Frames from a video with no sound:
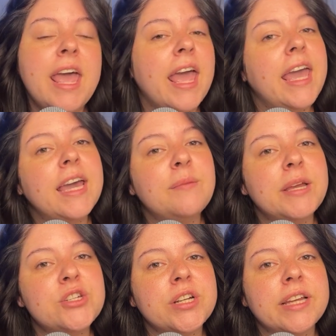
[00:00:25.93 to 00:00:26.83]
and
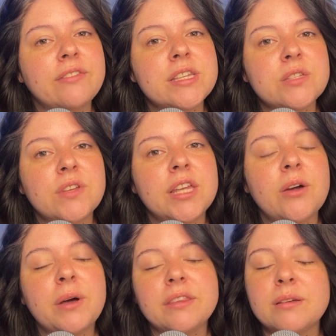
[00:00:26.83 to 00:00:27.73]
make sure and give this
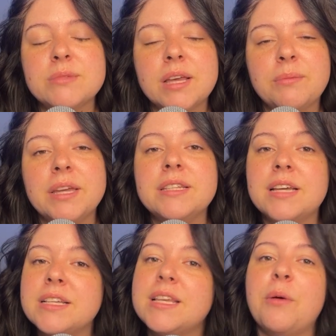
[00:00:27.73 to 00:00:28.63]
video a thumbs up. It
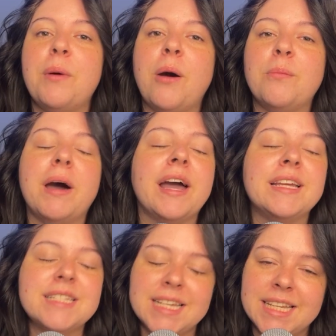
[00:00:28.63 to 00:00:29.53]
does help out
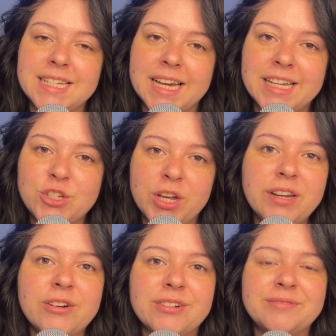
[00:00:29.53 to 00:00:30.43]
my teeny tiny
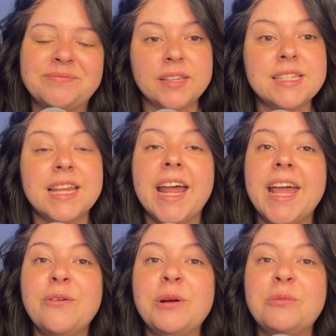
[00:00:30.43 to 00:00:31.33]
channel.
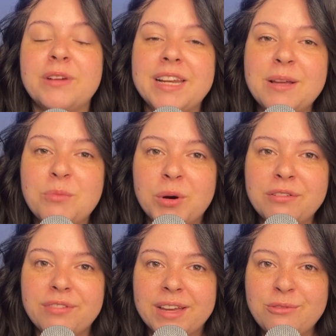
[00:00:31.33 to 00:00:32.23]
Today we're reading more
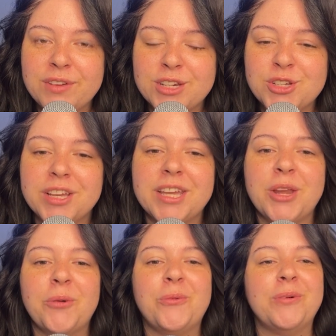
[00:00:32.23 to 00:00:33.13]
fan fiction.
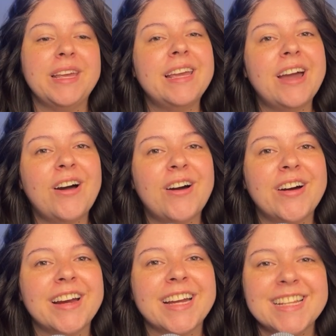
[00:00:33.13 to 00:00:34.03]
We
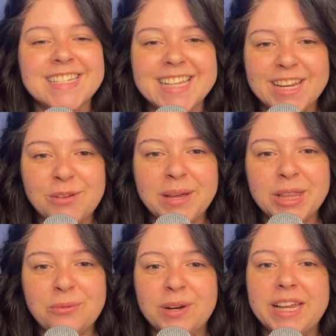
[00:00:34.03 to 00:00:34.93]
are continuing
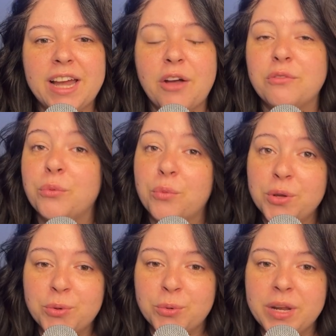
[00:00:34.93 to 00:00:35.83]
the read of
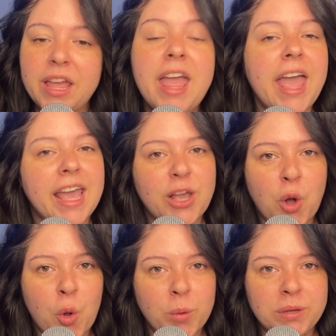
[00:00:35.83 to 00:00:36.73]
Rude, a
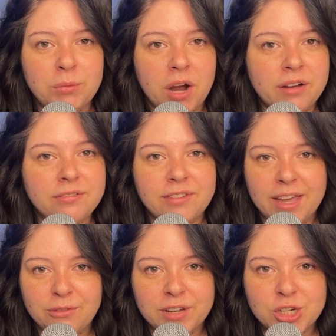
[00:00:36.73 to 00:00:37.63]
COLBY BROCK
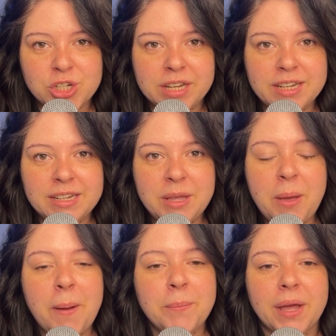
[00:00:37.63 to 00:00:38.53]
fan fiction
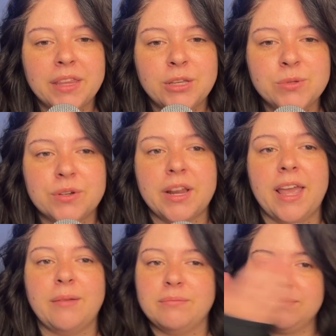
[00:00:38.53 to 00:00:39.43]
by the
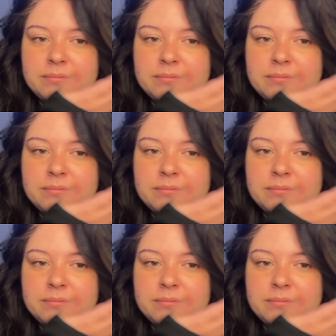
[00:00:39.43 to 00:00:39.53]
username